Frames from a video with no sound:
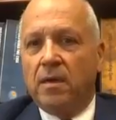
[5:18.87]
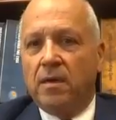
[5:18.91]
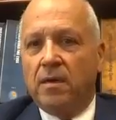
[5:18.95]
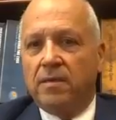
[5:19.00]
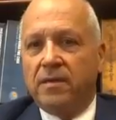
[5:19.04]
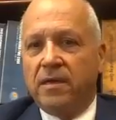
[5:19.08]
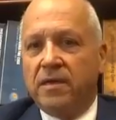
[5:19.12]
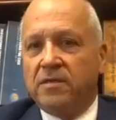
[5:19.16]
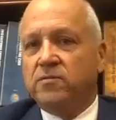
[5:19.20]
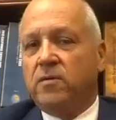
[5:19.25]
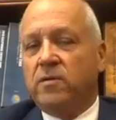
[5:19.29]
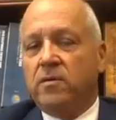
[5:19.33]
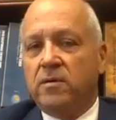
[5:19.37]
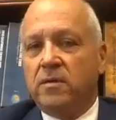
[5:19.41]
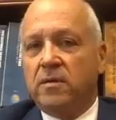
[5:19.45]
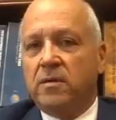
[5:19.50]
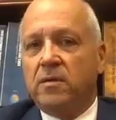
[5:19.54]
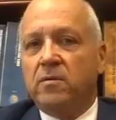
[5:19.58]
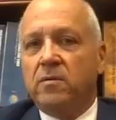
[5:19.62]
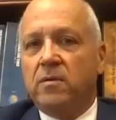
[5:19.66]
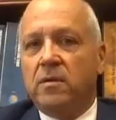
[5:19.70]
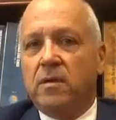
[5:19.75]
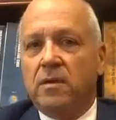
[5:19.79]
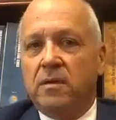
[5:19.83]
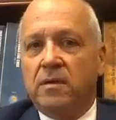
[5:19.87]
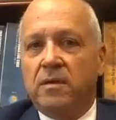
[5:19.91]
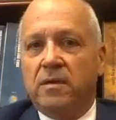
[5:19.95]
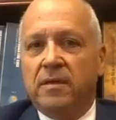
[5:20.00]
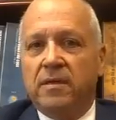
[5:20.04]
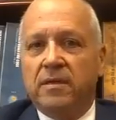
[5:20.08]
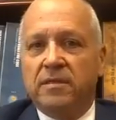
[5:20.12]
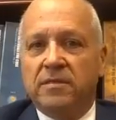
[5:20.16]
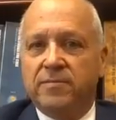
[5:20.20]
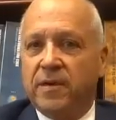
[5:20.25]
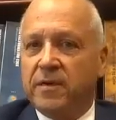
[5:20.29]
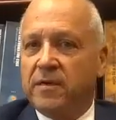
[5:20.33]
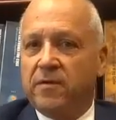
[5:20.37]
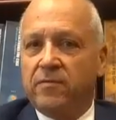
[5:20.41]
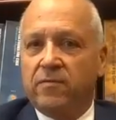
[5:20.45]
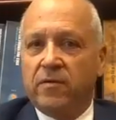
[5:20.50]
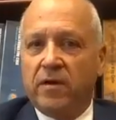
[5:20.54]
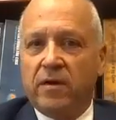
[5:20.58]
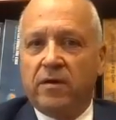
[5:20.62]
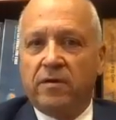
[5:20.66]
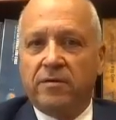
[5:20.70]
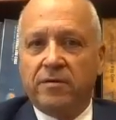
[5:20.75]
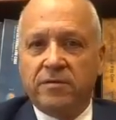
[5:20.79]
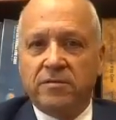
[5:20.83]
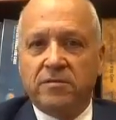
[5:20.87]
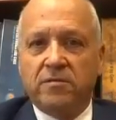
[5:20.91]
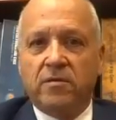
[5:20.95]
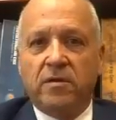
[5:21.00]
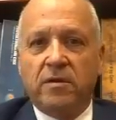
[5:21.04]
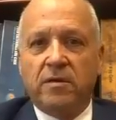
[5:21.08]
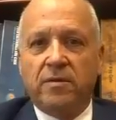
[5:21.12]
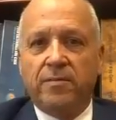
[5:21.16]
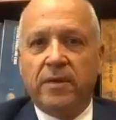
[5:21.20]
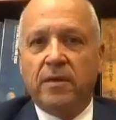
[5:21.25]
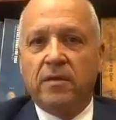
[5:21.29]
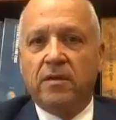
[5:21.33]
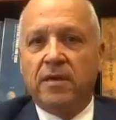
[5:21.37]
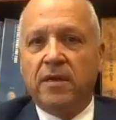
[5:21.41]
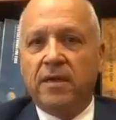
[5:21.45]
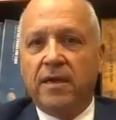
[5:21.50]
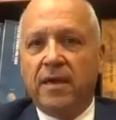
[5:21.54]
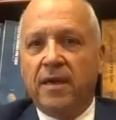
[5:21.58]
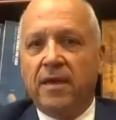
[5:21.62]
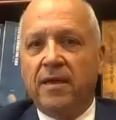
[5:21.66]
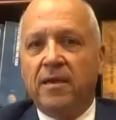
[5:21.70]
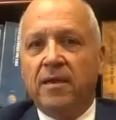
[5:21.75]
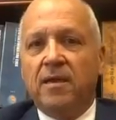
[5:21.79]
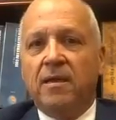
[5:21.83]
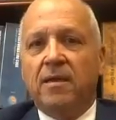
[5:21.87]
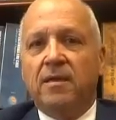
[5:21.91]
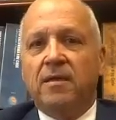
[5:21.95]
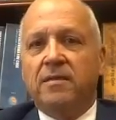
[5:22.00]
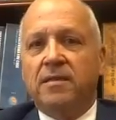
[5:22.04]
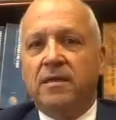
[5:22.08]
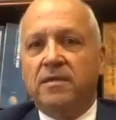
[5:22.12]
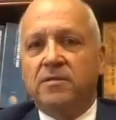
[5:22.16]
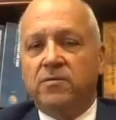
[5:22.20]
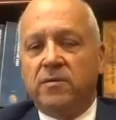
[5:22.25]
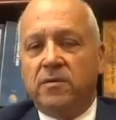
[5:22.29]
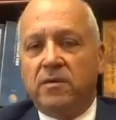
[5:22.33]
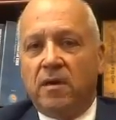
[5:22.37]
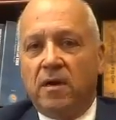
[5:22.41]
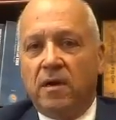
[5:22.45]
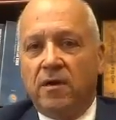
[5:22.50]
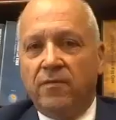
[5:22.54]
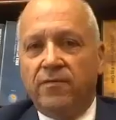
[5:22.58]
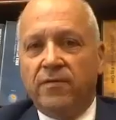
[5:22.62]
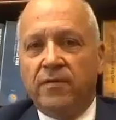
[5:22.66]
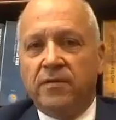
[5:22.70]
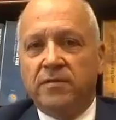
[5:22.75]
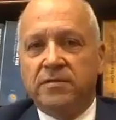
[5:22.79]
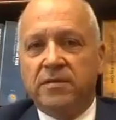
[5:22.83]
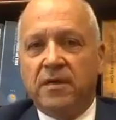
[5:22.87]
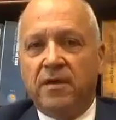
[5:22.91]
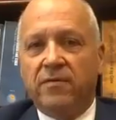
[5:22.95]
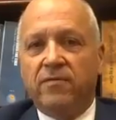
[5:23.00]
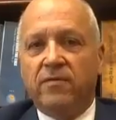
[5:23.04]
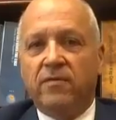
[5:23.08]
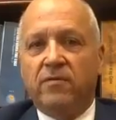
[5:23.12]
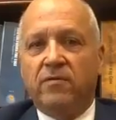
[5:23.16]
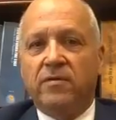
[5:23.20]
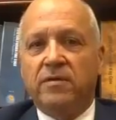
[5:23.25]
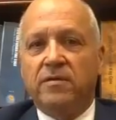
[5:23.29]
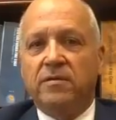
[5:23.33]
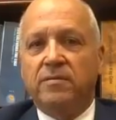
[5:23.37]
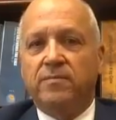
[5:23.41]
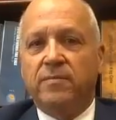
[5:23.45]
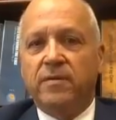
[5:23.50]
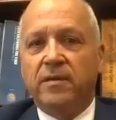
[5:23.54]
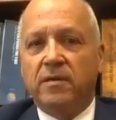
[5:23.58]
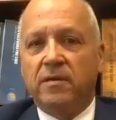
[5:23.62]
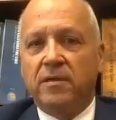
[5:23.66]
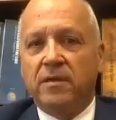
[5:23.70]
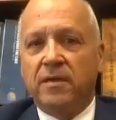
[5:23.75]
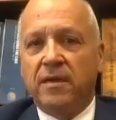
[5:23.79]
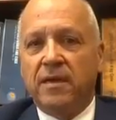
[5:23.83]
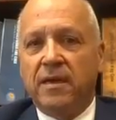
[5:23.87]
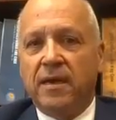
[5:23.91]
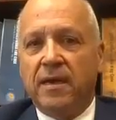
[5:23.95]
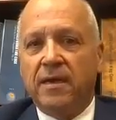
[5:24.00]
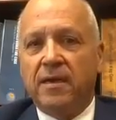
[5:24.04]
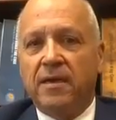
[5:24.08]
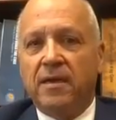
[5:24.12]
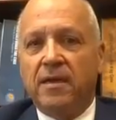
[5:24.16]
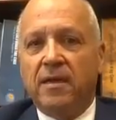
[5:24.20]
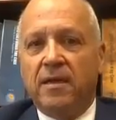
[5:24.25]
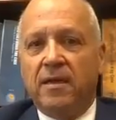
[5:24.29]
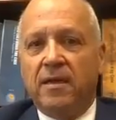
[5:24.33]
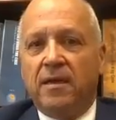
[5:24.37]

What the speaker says: That's what the inspector of records is going to be looking at. That's what our field staff are going to be looking at.